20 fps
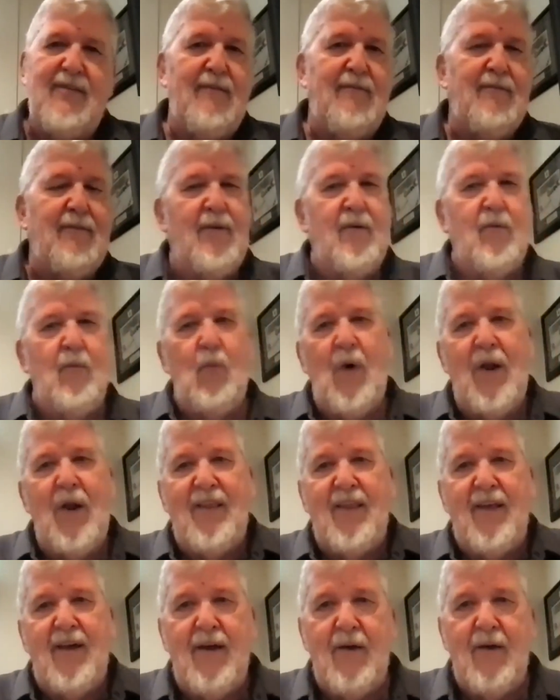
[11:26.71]
one
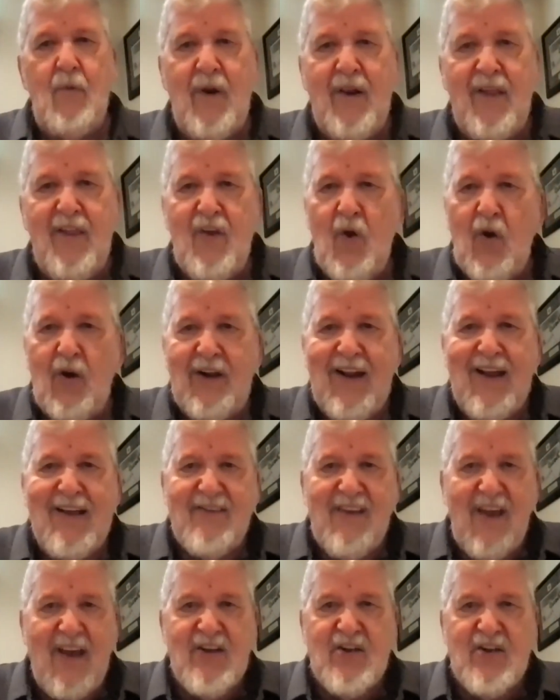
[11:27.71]
of the
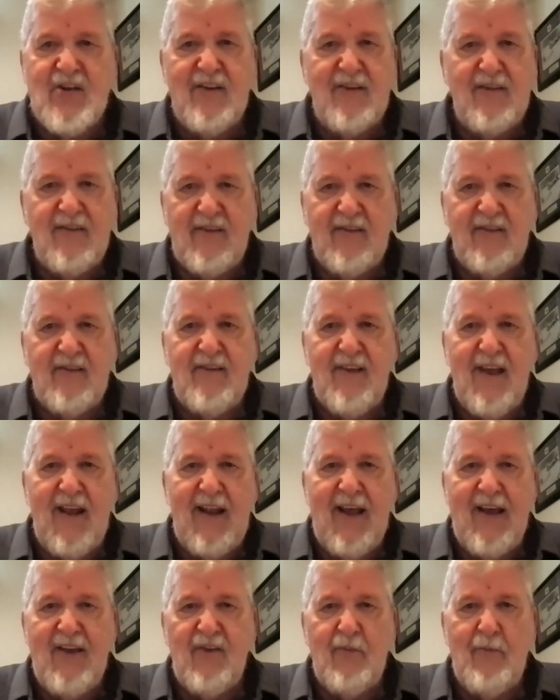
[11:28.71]
organizations that
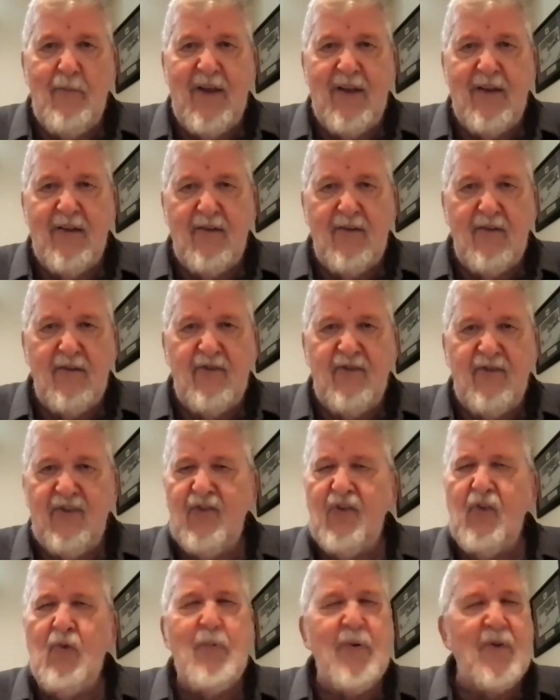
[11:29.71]
has been
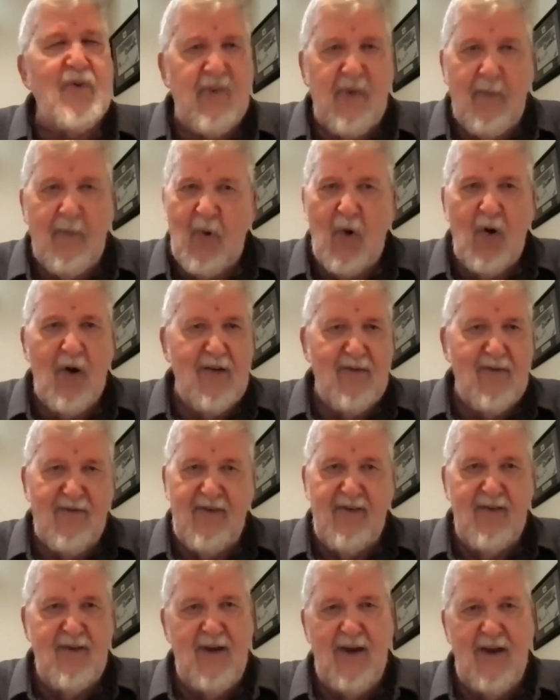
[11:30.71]
super supportive
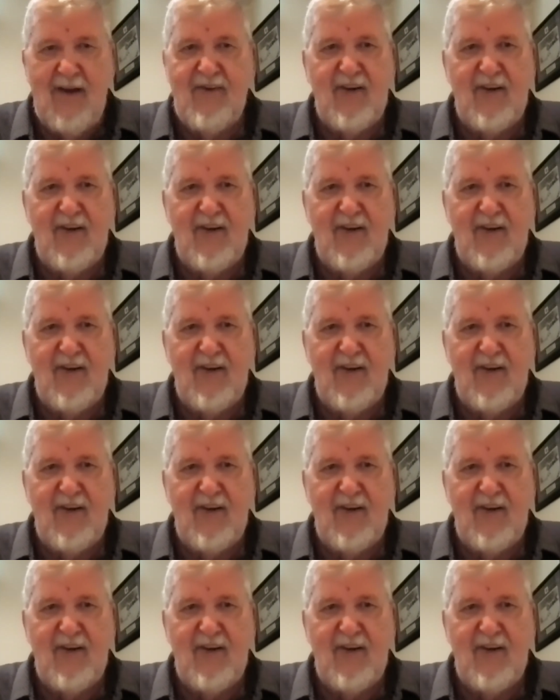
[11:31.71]
of